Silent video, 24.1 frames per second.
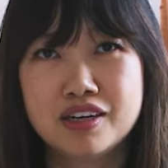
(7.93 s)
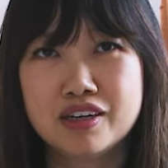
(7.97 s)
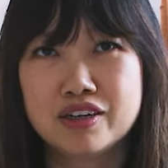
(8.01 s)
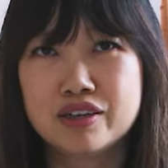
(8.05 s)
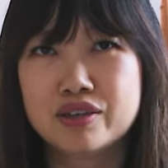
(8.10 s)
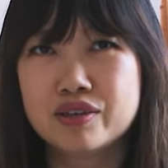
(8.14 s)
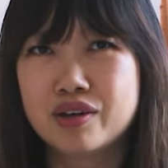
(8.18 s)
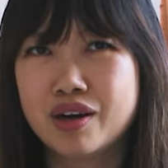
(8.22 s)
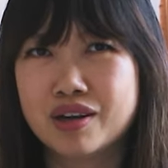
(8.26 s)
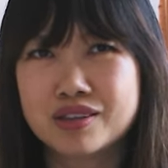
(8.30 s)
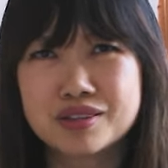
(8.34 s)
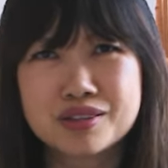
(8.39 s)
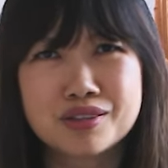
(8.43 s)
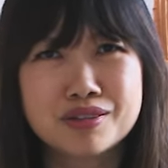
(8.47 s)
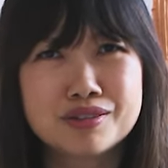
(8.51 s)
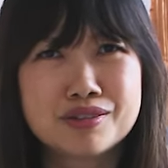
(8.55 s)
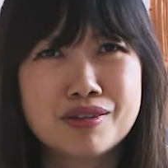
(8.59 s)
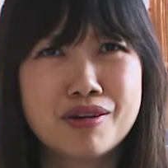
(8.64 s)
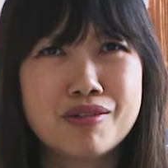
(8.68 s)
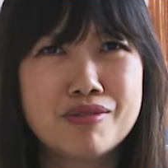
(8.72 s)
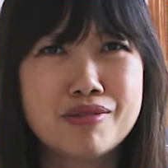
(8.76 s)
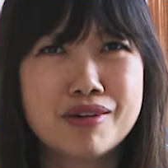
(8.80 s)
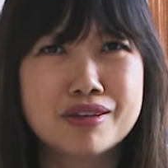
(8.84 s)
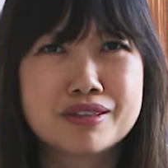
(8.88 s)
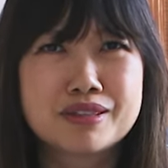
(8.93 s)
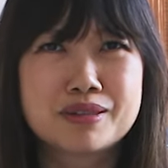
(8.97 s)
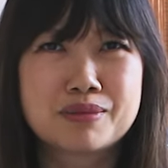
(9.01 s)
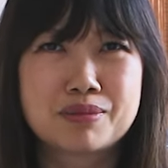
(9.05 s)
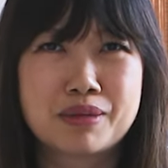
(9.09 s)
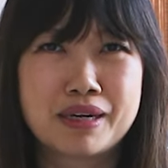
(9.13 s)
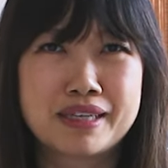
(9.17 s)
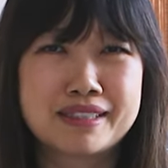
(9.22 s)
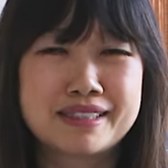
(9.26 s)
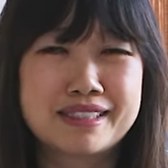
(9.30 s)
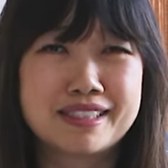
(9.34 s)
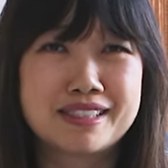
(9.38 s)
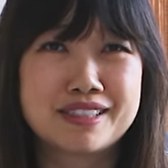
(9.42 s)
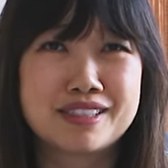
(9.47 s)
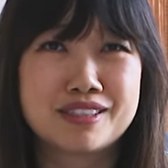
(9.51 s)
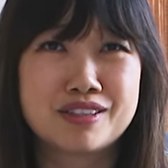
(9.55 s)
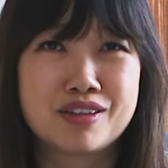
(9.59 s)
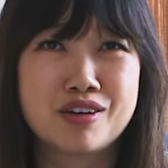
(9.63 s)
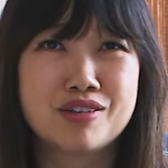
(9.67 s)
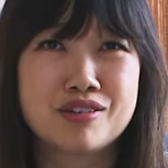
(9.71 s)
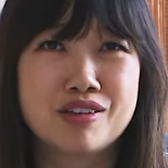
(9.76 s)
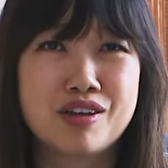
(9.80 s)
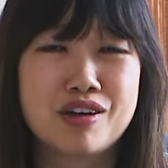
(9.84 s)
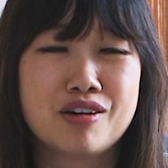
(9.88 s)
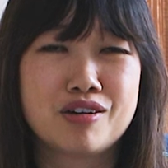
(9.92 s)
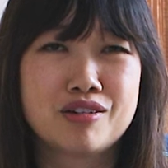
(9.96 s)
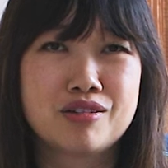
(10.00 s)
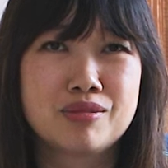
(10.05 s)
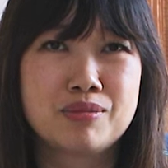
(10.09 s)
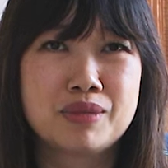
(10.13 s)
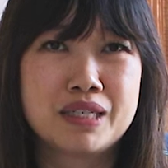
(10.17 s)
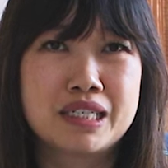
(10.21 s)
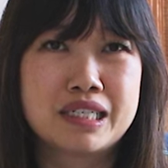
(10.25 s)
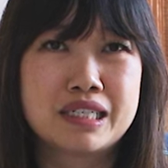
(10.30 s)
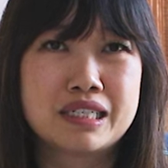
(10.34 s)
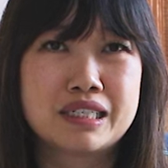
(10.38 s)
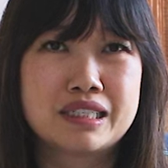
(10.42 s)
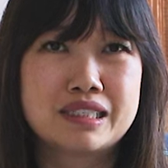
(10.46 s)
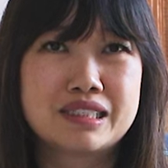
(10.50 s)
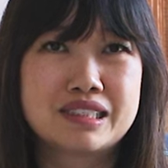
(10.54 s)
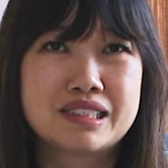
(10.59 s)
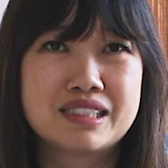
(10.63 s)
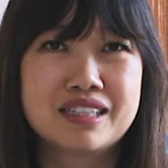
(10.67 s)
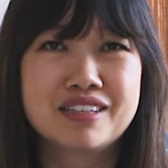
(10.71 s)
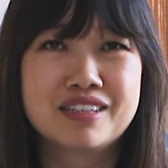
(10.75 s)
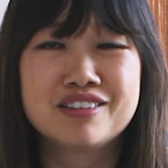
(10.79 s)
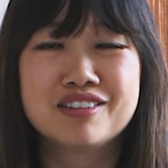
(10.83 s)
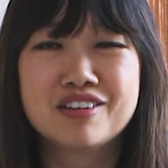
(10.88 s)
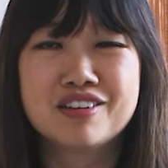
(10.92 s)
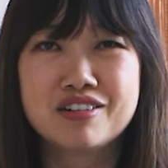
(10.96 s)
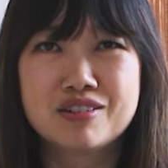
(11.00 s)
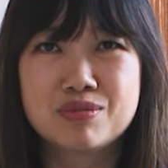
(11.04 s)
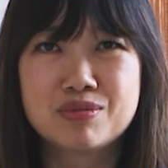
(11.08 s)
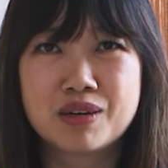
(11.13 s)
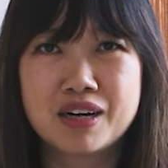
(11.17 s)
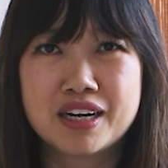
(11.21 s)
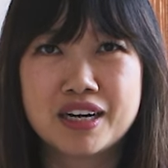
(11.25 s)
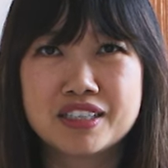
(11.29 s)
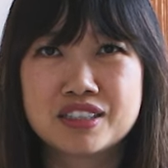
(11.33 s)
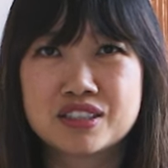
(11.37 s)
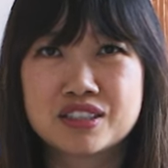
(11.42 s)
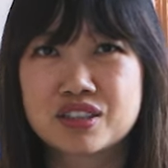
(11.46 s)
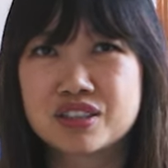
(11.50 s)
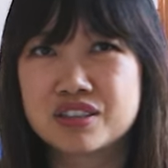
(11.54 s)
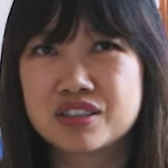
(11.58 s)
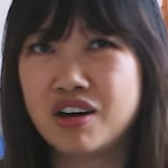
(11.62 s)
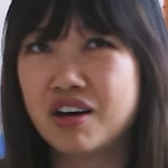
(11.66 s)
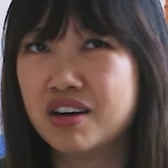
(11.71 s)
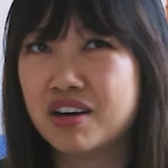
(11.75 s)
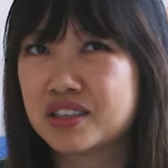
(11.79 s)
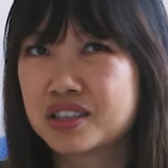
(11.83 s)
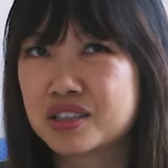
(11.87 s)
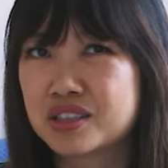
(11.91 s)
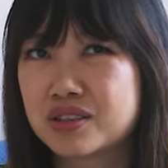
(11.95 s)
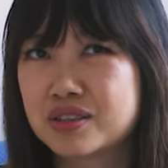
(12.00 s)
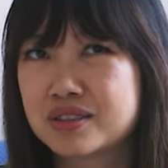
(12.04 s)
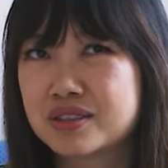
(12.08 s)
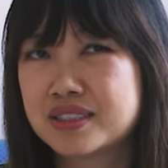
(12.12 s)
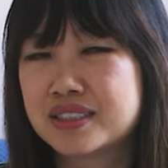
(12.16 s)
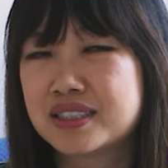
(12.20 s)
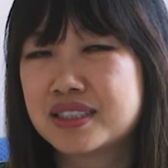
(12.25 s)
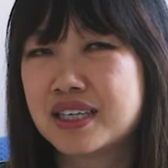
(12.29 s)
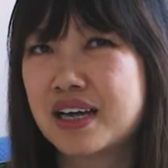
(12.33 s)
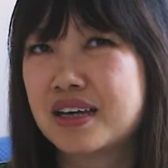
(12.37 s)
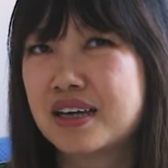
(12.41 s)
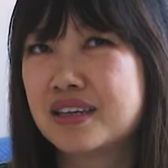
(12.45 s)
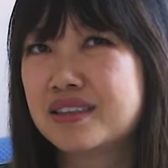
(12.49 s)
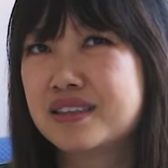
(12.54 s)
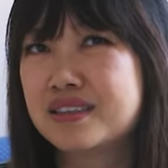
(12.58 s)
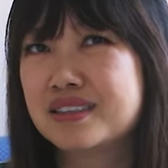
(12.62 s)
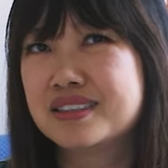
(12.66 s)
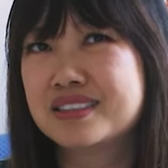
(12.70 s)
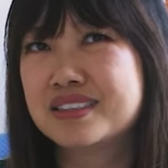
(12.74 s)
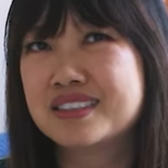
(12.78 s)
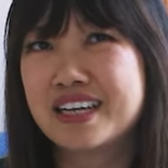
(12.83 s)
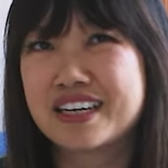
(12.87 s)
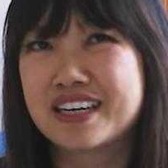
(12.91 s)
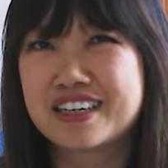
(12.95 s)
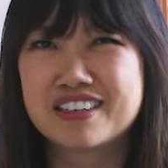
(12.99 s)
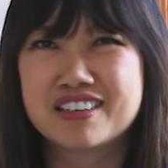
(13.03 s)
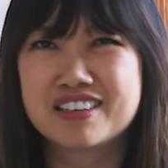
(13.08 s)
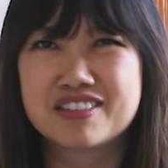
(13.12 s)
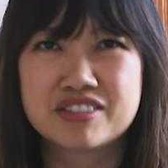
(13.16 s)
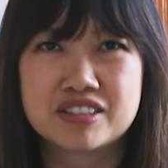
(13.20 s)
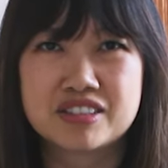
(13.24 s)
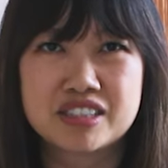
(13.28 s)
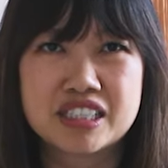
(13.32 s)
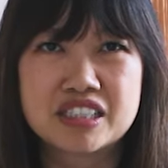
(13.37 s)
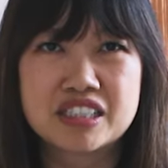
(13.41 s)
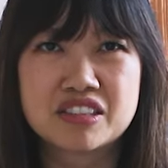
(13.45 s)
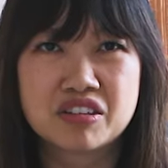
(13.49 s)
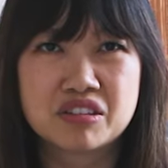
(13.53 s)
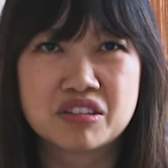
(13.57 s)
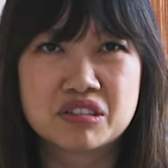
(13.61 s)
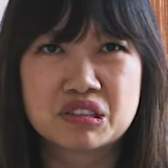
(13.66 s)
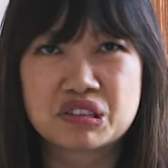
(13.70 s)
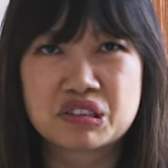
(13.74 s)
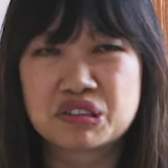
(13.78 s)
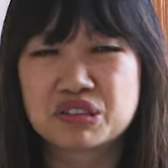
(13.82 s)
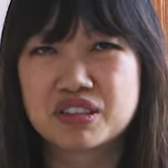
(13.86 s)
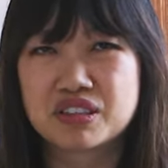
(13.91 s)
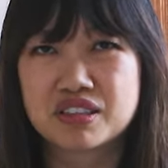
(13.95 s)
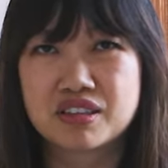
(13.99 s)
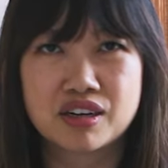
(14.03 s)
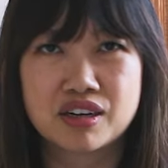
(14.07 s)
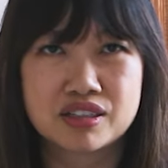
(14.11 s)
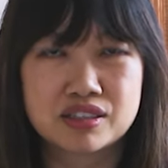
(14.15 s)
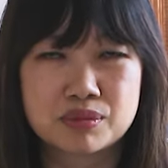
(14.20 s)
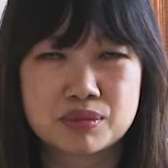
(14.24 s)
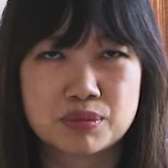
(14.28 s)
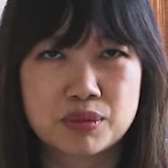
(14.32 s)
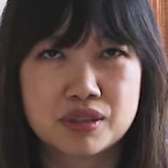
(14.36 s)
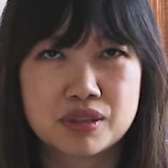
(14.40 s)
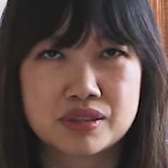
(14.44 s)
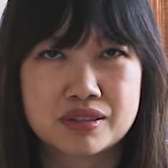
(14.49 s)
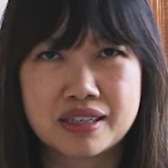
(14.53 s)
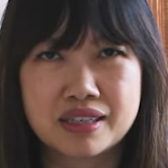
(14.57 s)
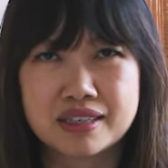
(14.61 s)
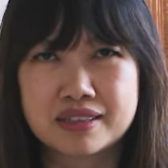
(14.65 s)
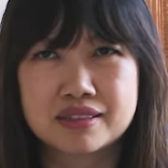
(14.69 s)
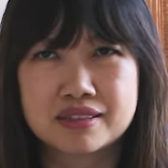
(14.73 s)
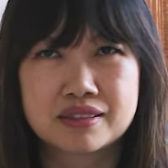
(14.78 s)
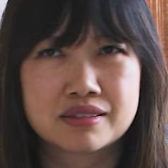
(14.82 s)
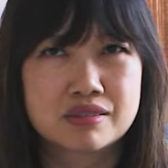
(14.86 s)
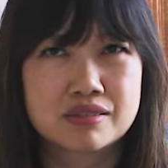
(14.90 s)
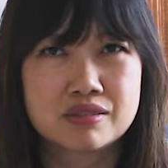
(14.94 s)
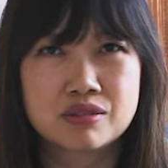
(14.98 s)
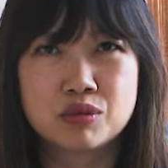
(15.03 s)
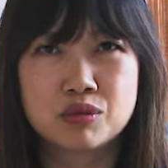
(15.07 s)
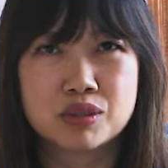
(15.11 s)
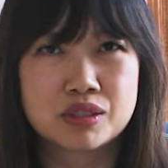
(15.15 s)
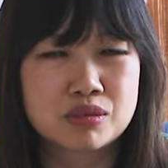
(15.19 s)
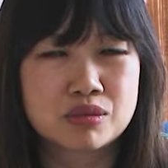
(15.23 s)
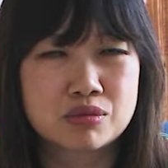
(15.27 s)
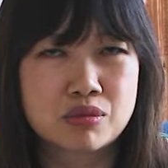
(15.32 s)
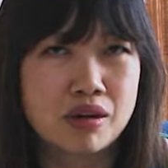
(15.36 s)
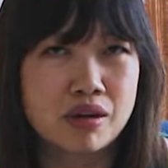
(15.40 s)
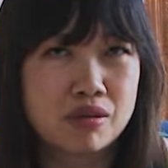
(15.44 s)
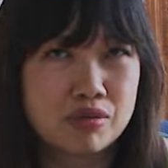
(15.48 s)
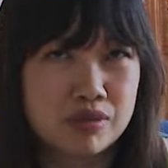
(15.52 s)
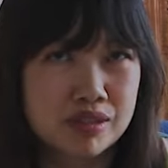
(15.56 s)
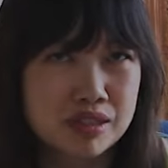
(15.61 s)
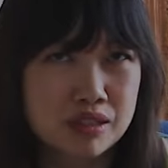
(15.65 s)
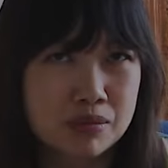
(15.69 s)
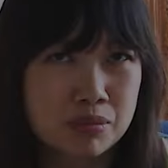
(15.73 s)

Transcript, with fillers: You also don't want to price it so low because a low price could also send negative signals to the customers, like what's wrong with